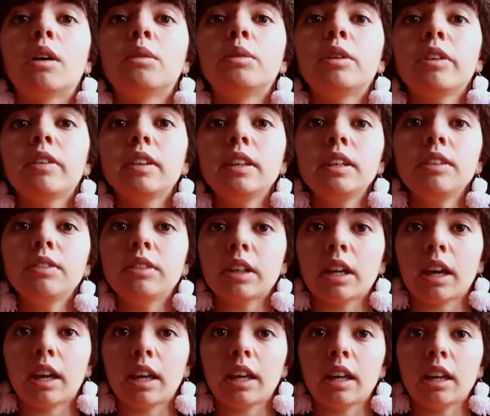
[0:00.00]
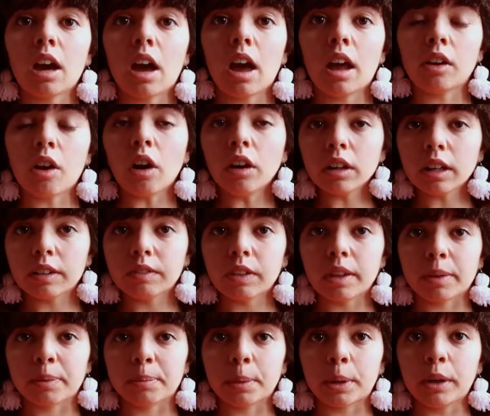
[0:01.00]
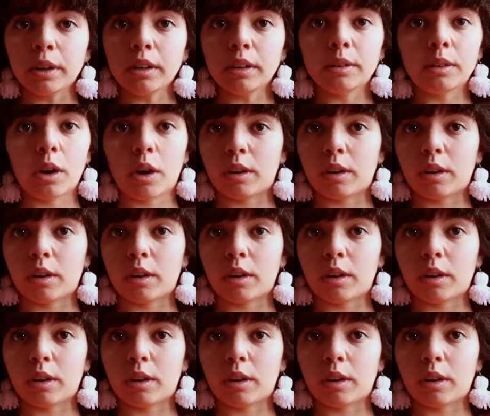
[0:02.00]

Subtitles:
received an arc of this book.